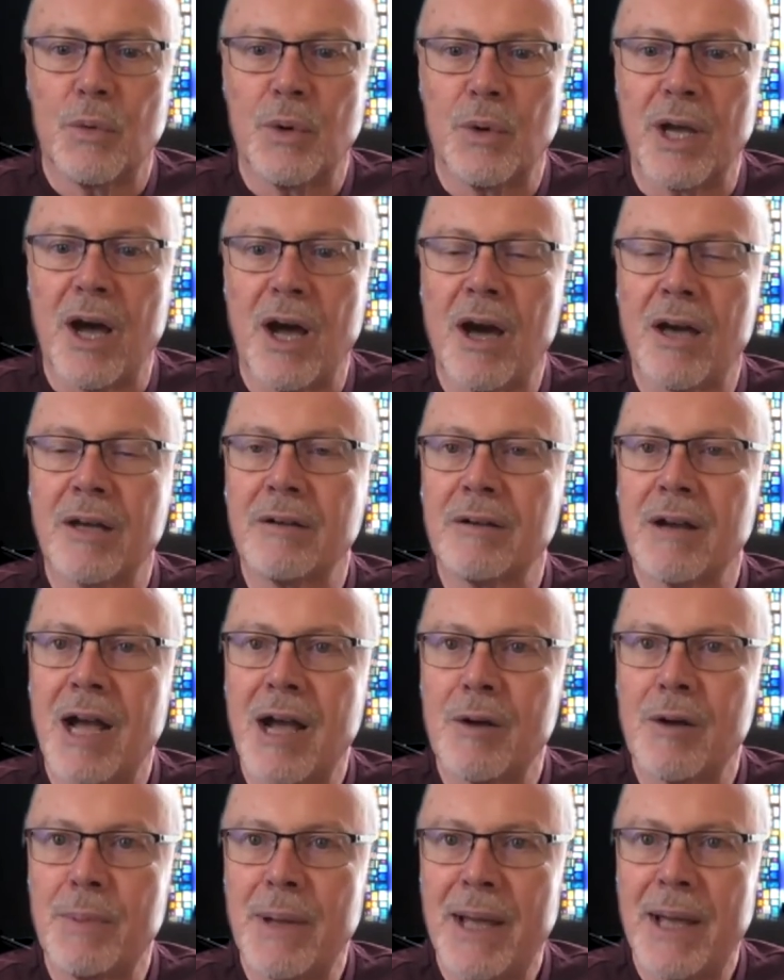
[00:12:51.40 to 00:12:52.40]
We honor
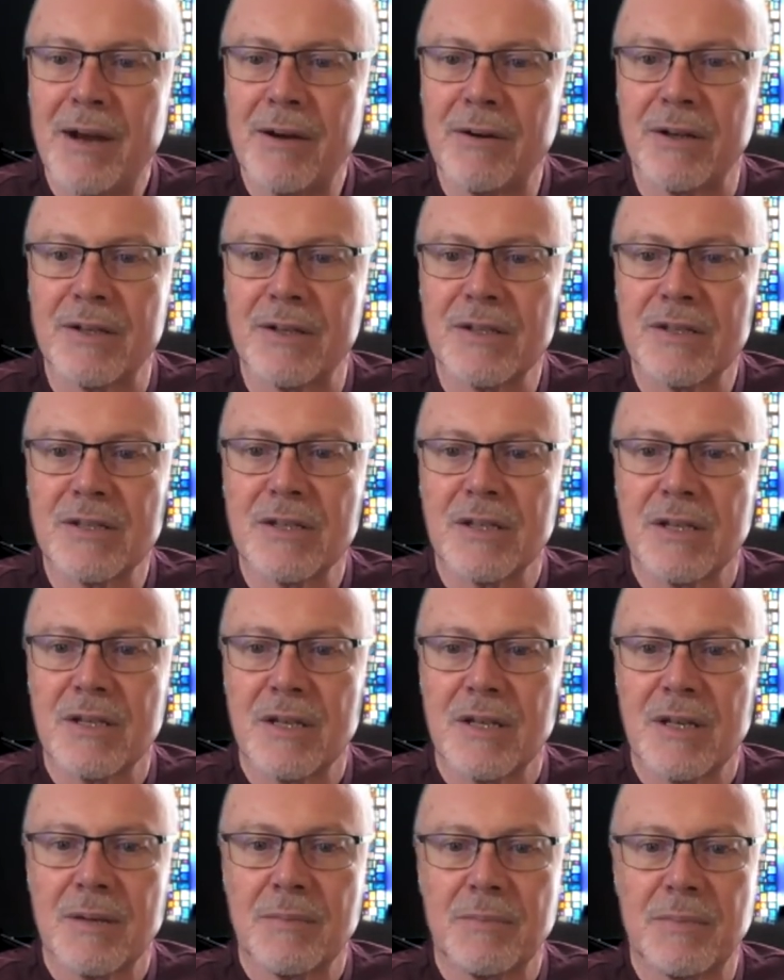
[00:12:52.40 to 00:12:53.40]
our parents
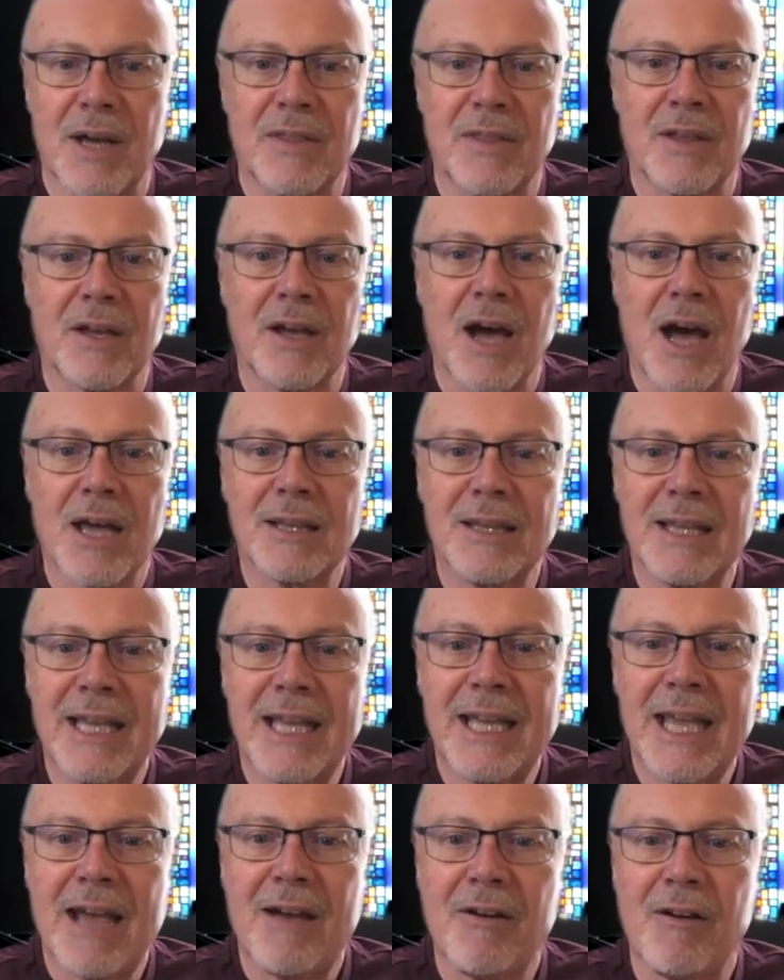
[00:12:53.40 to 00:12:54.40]
by the
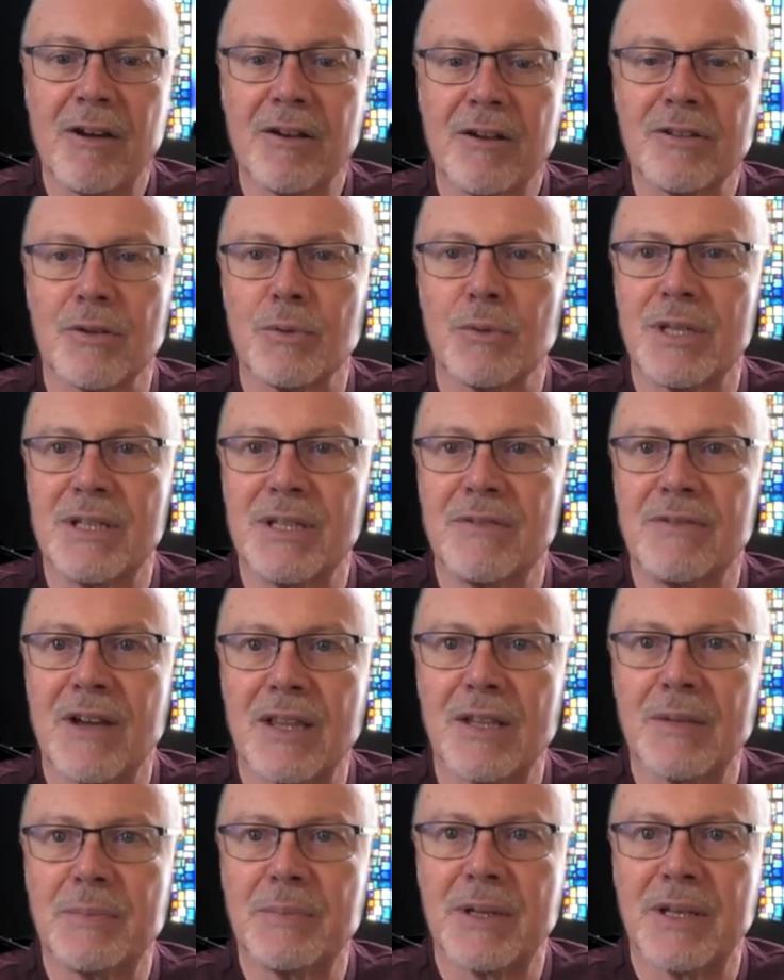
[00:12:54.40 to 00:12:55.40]
godly character we
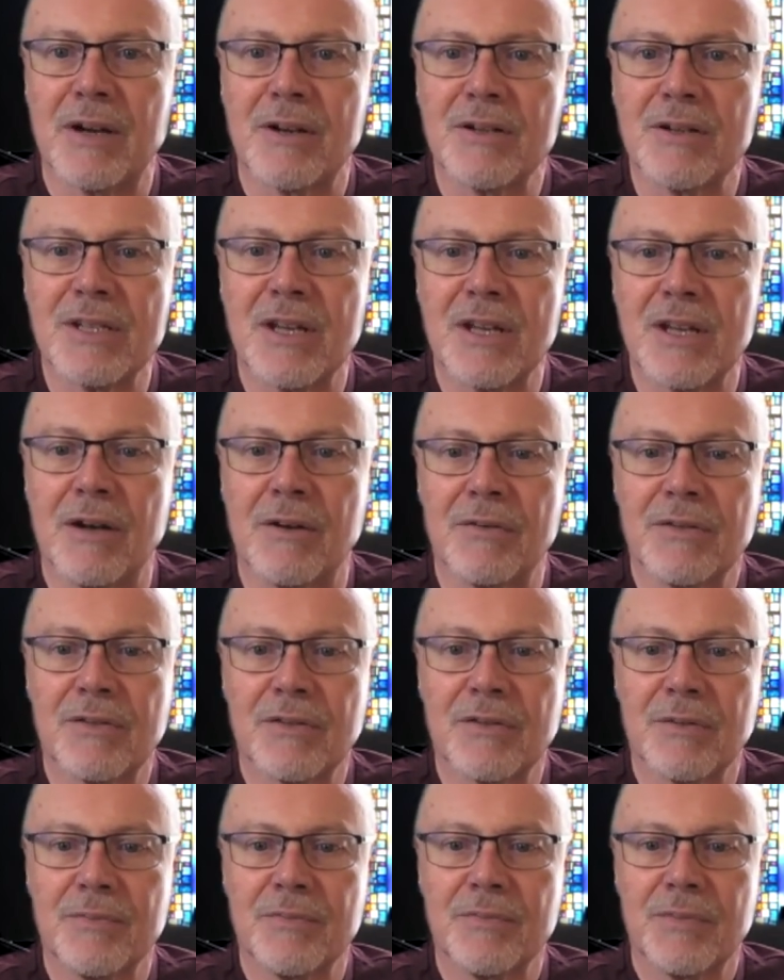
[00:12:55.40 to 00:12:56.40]
develop in
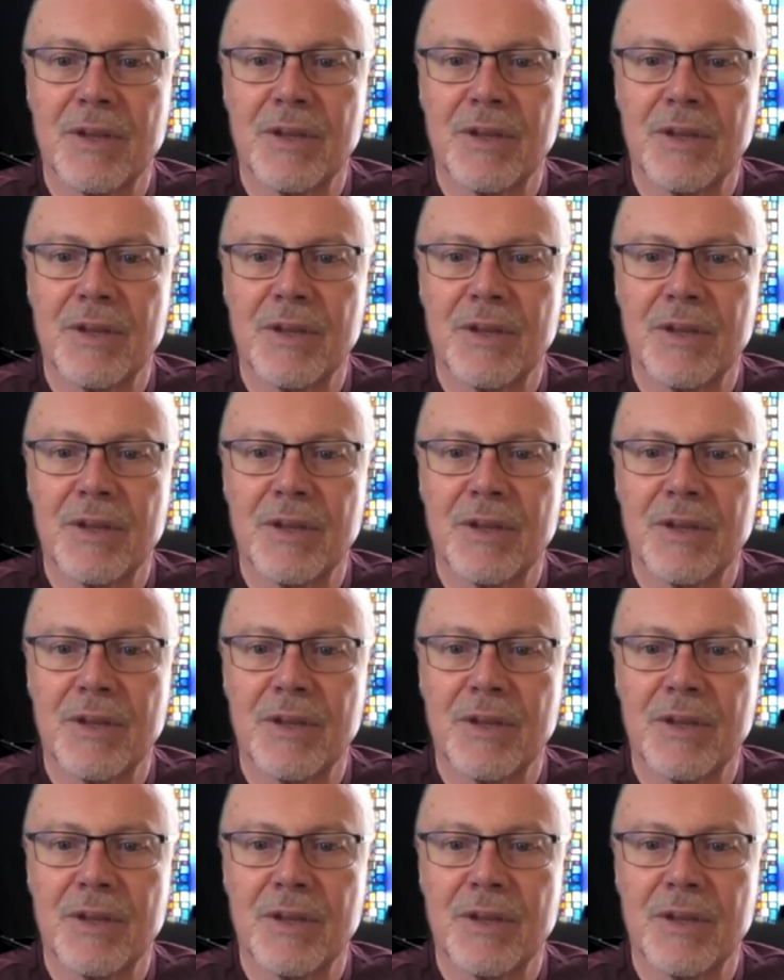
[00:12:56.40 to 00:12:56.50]
ourselves.